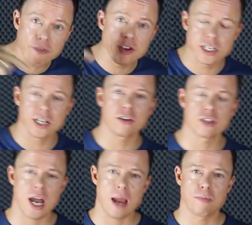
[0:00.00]
every single
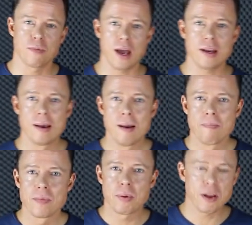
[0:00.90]
time, right?
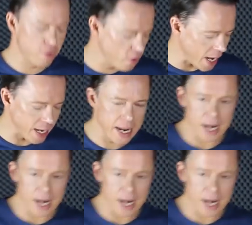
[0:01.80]
But if you get an